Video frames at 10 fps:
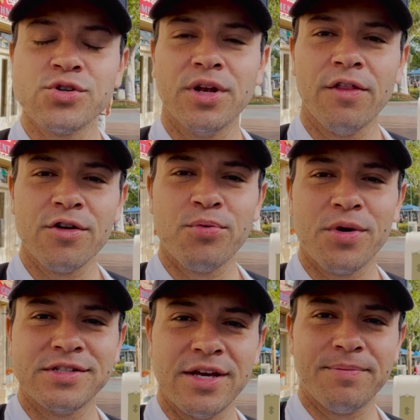another
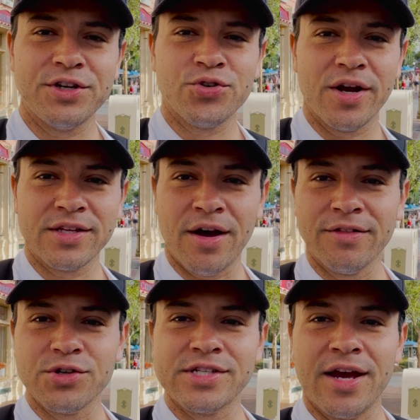important tip and trick to
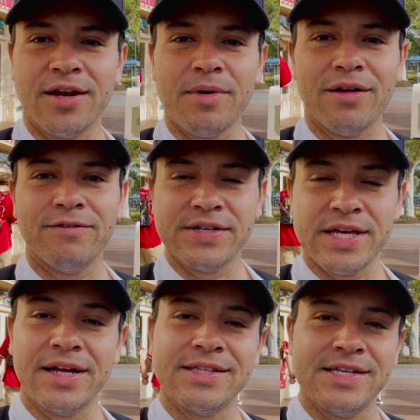understand about
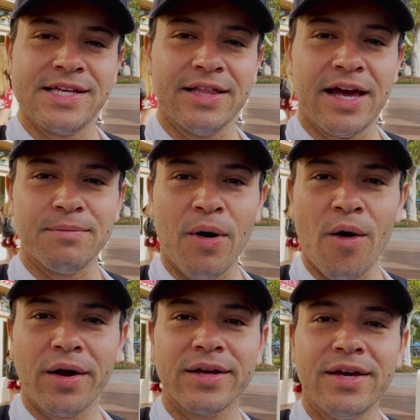visiting Disneyland Park